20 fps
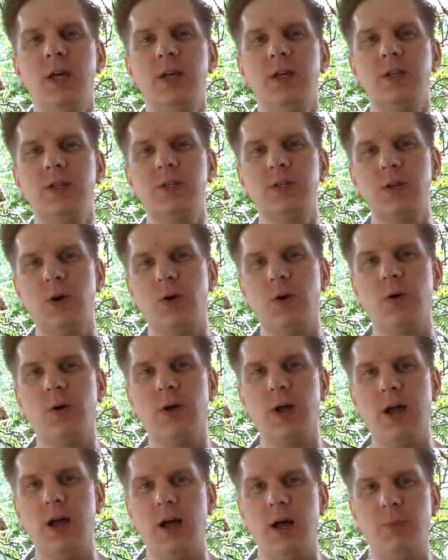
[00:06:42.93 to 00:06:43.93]
So
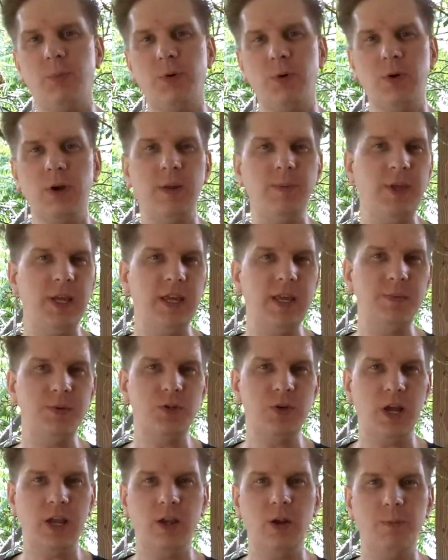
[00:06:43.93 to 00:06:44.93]
a program that keeps
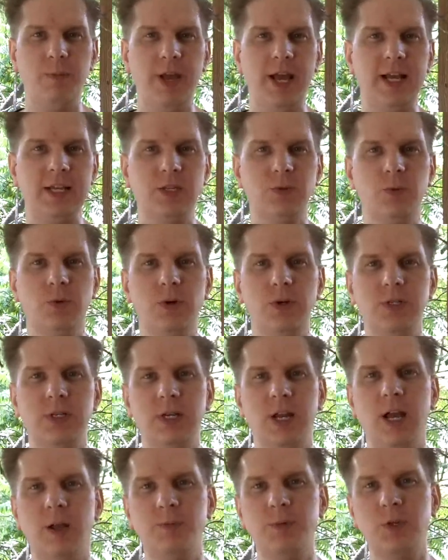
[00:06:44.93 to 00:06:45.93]
track of your passwords
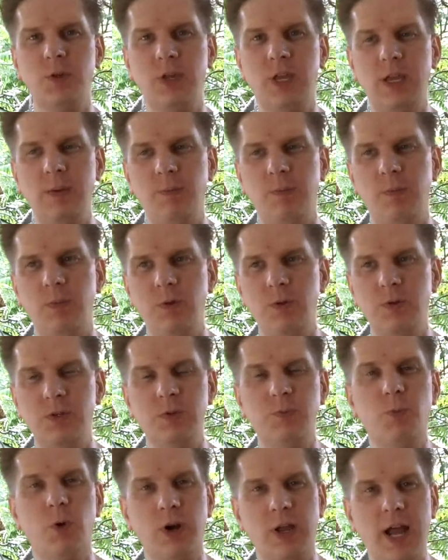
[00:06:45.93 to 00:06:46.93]
and helps you
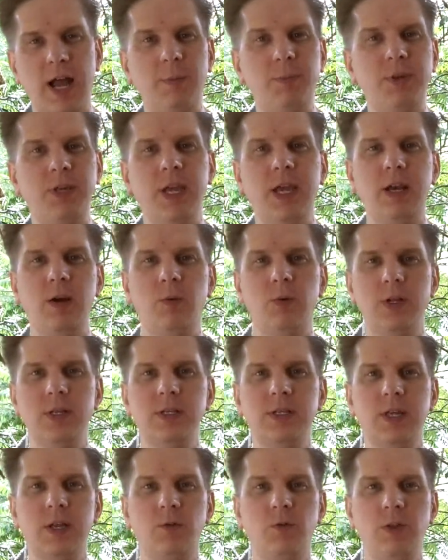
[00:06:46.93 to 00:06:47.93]
use more complicated
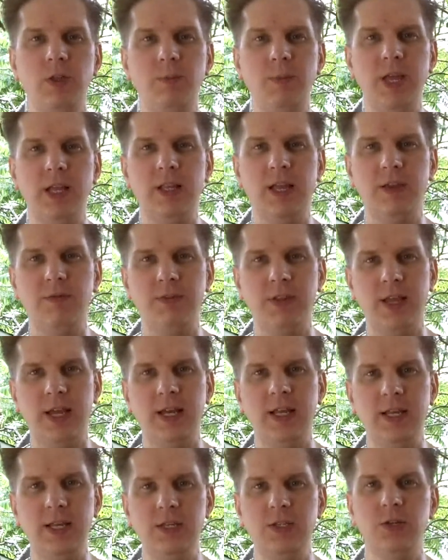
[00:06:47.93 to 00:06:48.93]
ones can really make life a
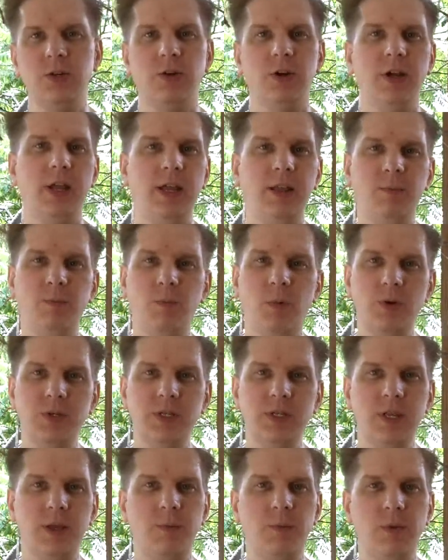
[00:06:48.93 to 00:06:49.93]
lot easier. And most
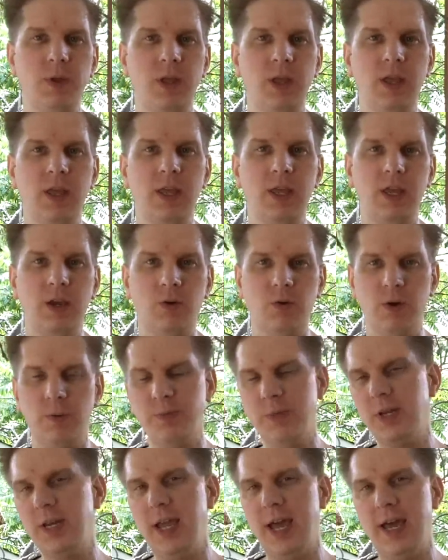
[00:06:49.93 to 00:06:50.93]
of them encrypt
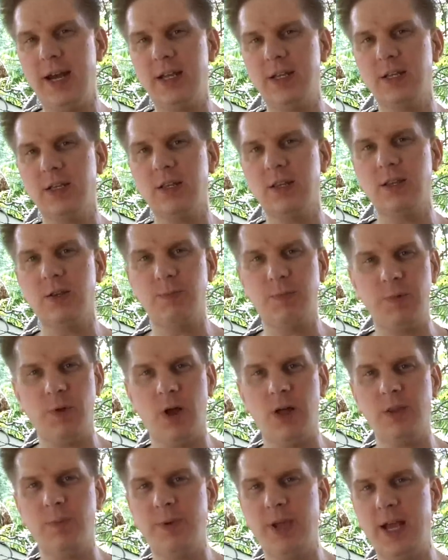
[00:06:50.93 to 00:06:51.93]
the data,
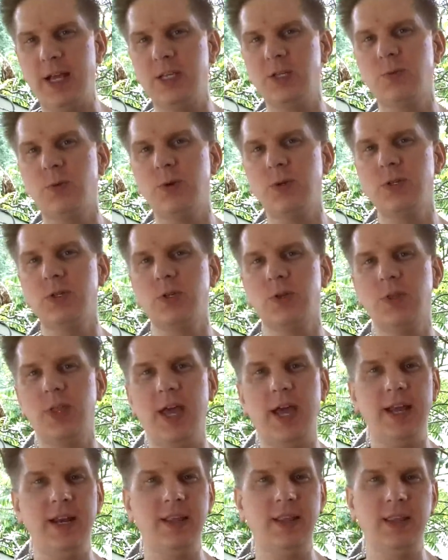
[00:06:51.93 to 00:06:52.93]
all the passwords, so
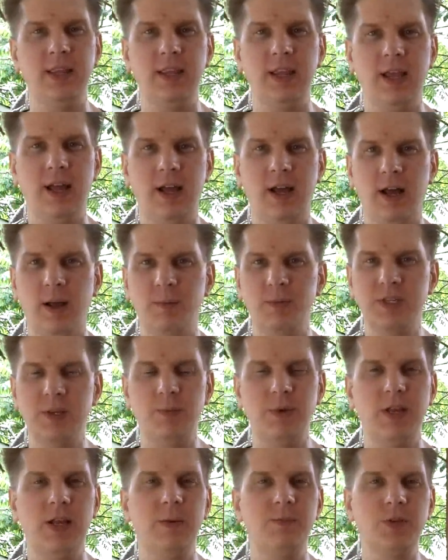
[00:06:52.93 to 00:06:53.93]
that
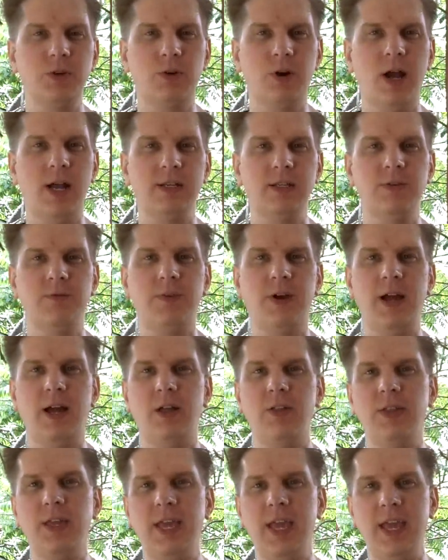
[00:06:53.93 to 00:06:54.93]
somebody comes across the
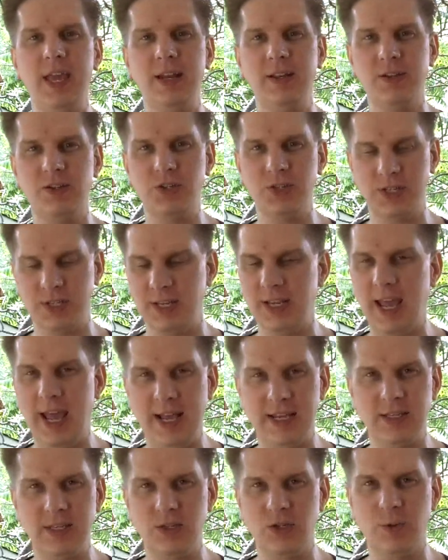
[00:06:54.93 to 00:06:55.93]
file, they can't just
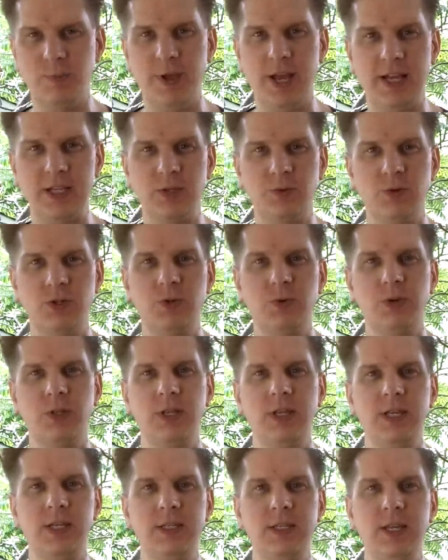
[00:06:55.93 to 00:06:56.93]
access your passwords real
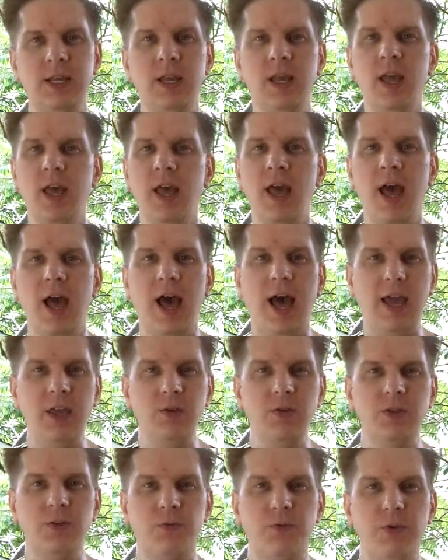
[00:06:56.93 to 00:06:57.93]
easy. I
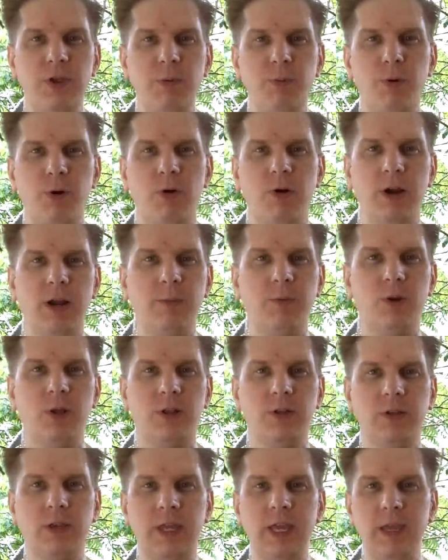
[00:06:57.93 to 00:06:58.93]
use a free program
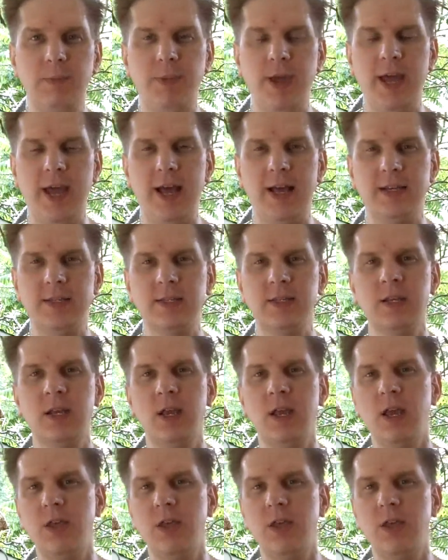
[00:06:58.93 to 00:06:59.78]
called KeePass.